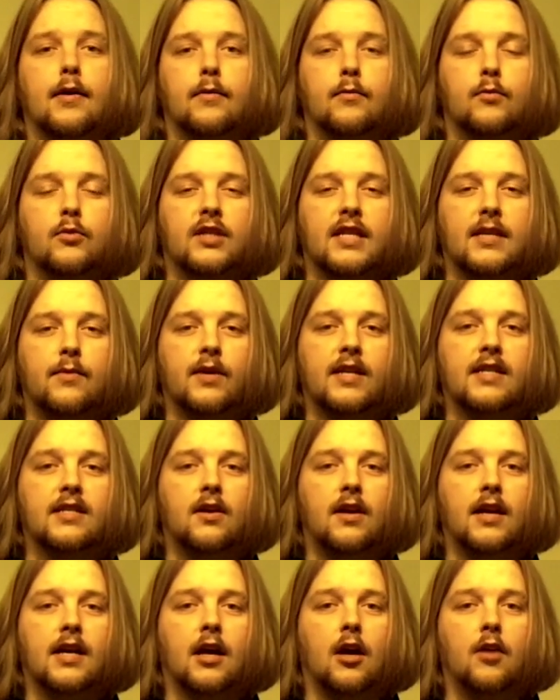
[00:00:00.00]
We'll see what he's
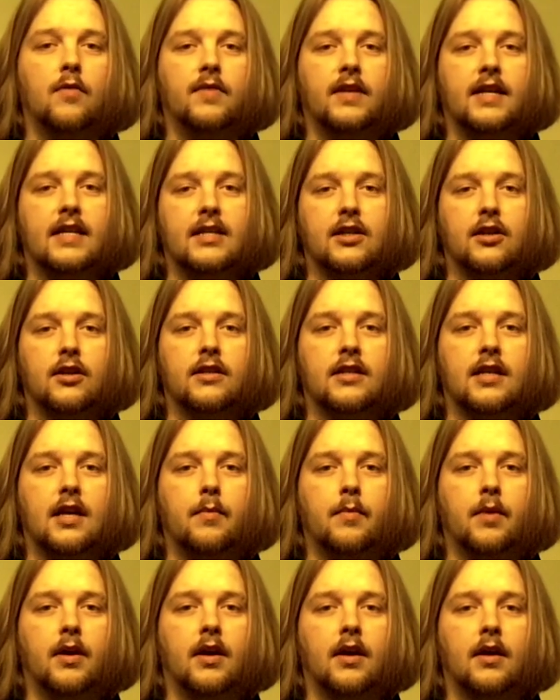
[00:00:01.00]
like, hopefully he turns
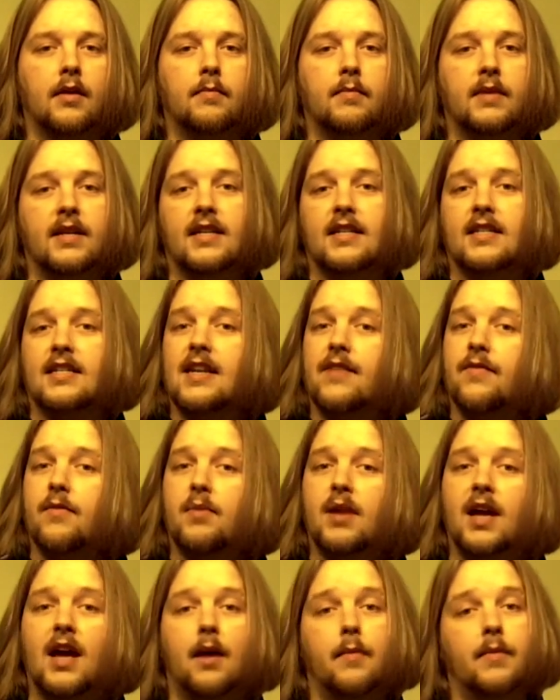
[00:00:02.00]
up. And there's another
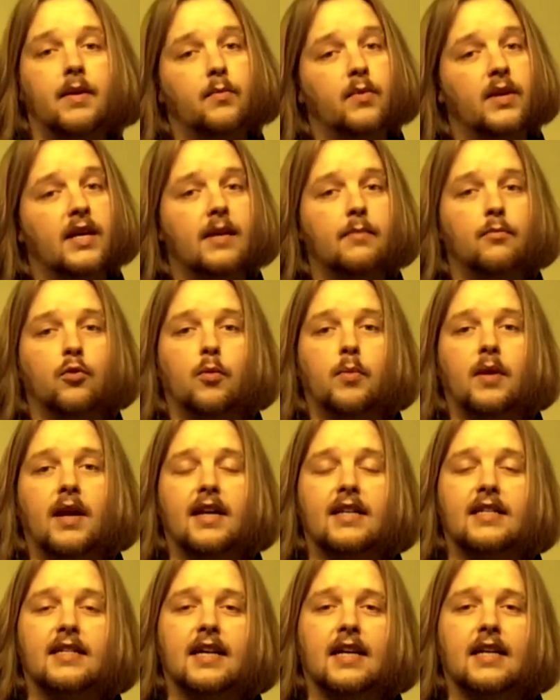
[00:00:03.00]
player, I mean we need more
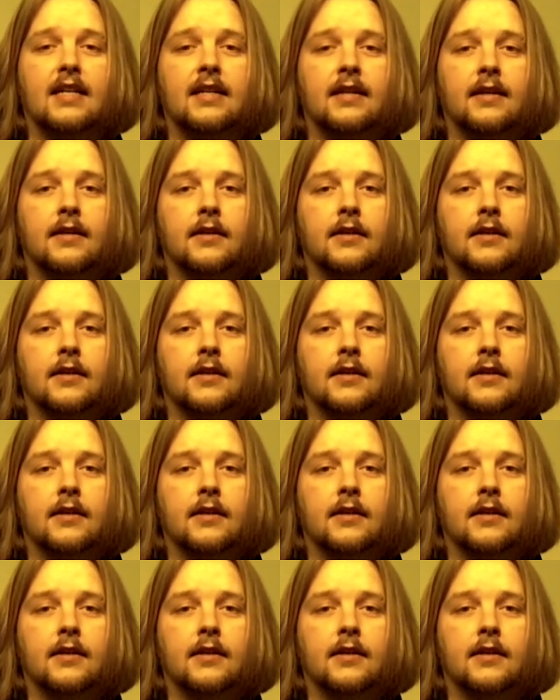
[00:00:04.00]
players again.